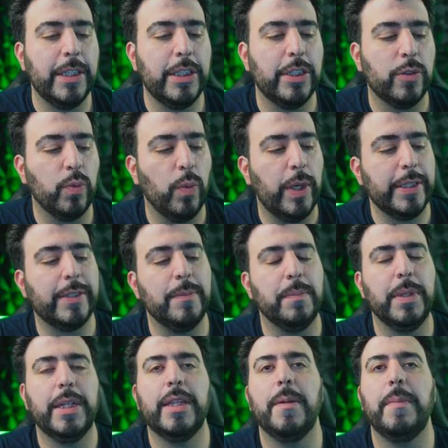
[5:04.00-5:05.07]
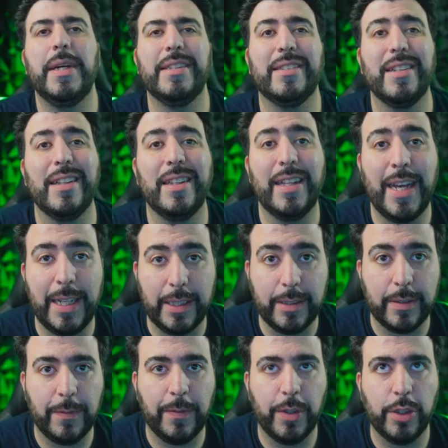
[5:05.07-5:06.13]
just wasn't put in the best
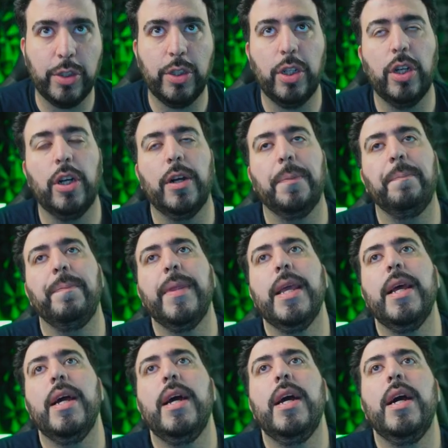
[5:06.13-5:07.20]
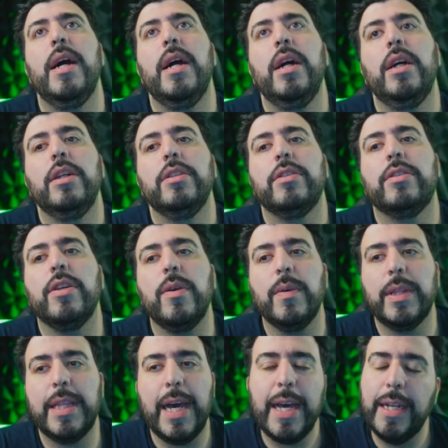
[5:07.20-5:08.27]
light for sure. So
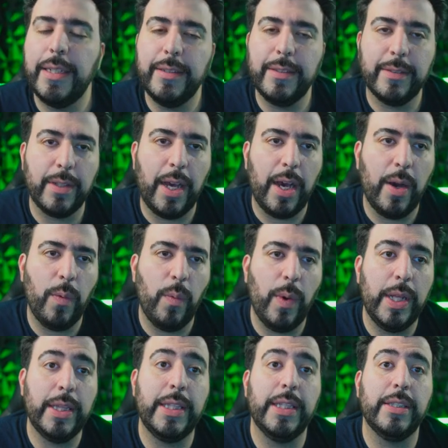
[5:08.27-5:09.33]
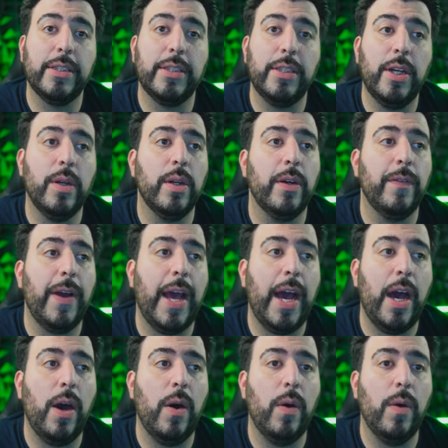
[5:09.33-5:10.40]
that is uh, one thing to note of
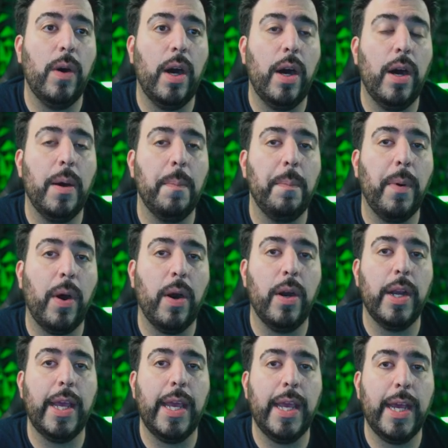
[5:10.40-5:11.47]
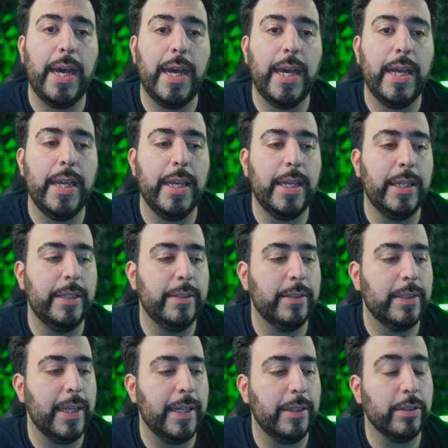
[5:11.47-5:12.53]
how uh, Bard AI is
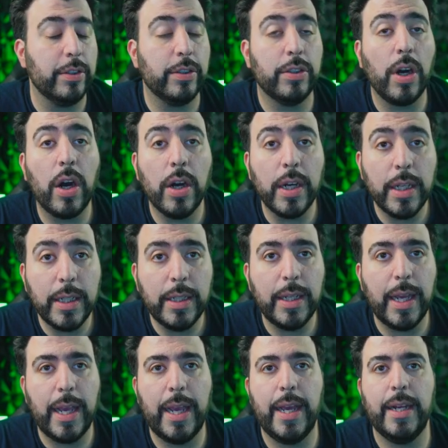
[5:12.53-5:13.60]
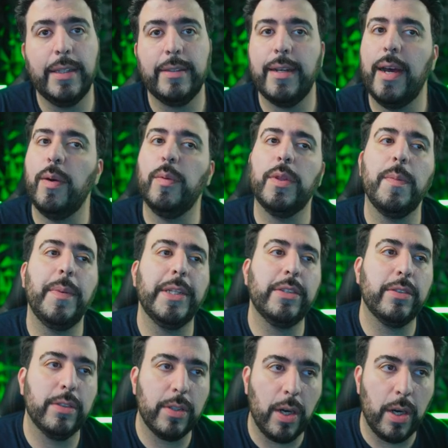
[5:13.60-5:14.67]
getting started, and it's not with the best
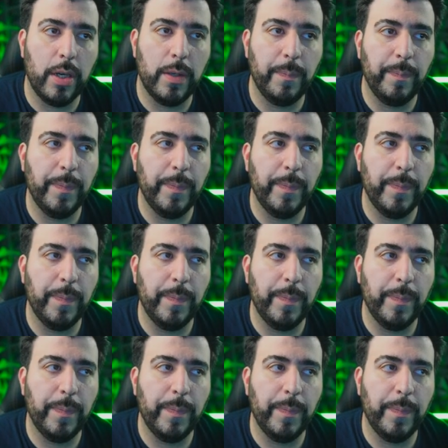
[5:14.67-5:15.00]
start.